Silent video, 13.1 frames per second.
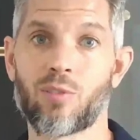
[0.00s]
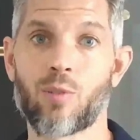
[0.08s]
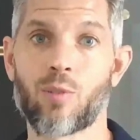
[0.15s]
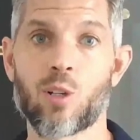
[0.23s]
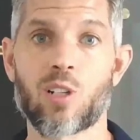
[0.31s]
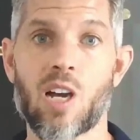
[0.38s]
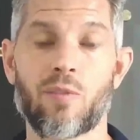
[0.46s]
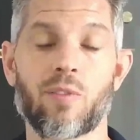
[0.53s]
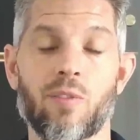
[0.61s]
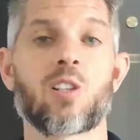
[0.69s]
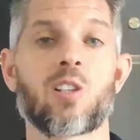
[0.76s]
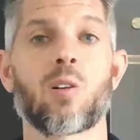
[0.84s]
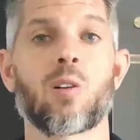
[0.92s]
First off,
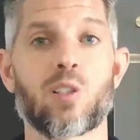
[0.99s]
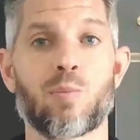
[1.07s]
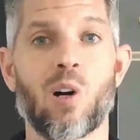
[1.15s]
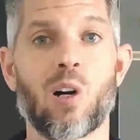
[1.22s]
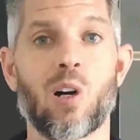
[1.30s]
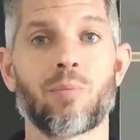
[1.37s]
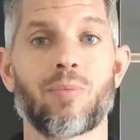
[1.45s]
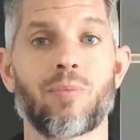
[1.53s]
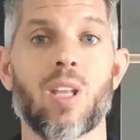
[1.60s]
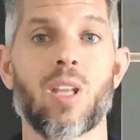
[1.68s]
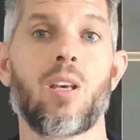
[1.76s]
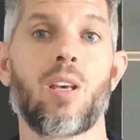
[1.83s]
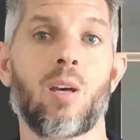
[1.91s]
start small.
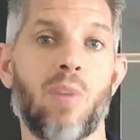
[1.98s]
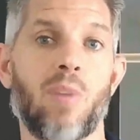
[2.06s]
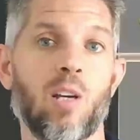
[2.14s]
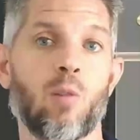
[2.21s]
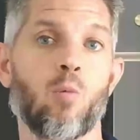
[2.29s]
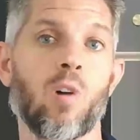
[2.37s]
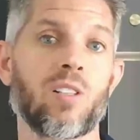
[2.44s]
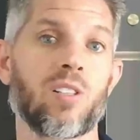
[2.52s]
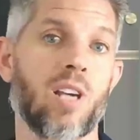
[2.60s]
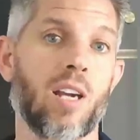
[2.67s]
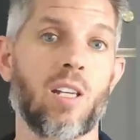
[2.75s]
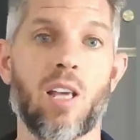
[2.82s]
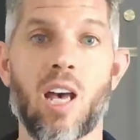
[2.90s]
Pick one
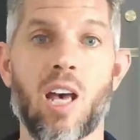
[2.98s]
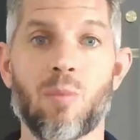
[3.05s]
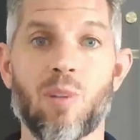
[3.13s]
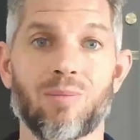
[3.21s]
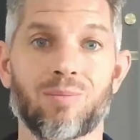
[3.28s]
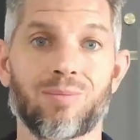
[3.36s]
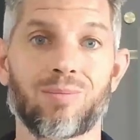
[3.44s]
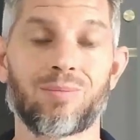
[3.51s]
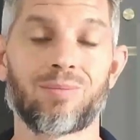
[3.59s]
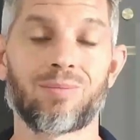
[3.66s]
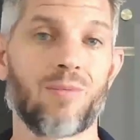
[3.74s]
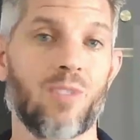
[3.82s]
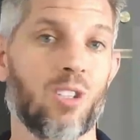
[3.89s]
tiny habit.
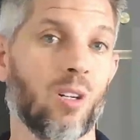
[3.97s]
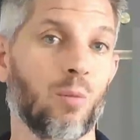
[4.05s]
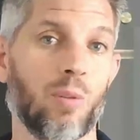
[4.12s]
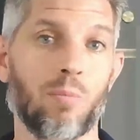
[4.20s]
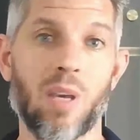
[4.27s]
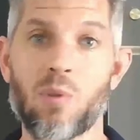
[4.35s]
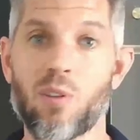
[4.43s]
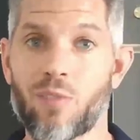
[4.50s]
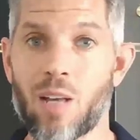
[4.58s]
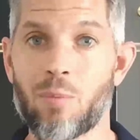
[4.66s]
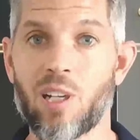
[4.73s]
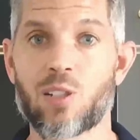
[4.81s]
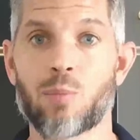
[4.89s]
Start with maybe
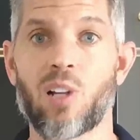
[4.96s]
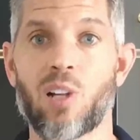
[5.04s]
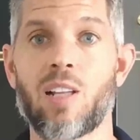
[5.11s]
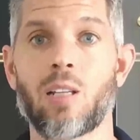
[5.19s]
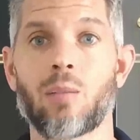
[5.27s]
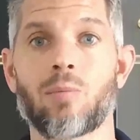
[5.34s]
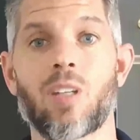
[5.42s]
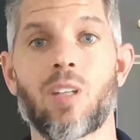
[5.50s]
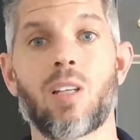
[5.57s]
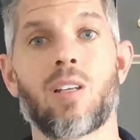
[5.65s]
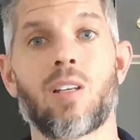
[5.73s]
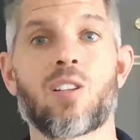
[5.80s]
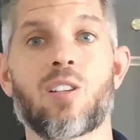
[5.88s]
5 minutes of planning.
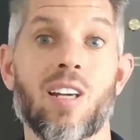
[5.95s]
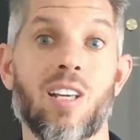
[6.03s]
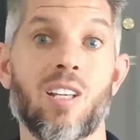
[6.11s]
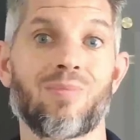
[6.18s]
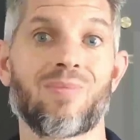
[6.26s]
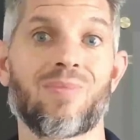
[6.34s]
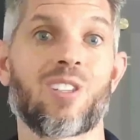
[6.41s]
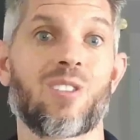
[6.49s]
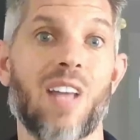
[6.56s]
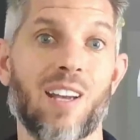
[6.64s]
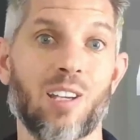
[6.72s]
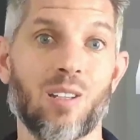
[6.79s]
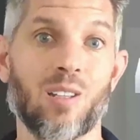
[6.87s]
Second,
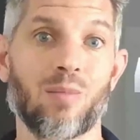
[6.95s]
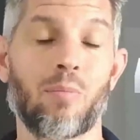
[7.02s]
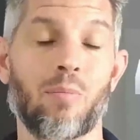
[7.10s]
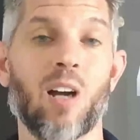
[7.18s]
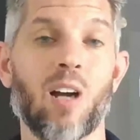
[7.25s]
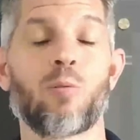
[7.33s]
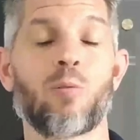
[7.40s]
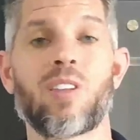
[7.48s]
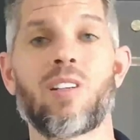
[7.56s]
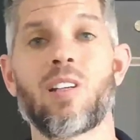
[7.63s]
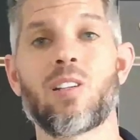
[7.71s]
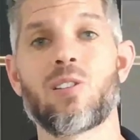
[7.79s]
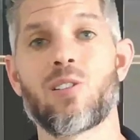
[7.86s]
stack it. Pair it with
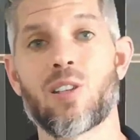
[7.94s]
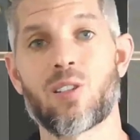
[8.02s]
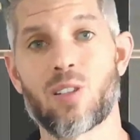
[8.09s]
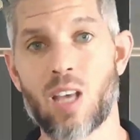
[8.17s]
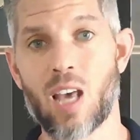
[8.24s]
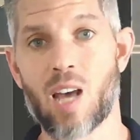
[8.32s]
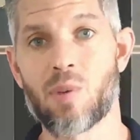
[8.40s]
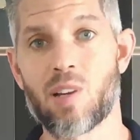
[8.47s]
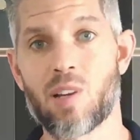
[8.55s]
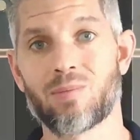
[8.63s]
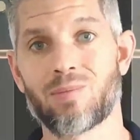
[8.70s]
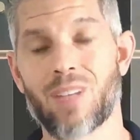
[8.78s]
an existing habit.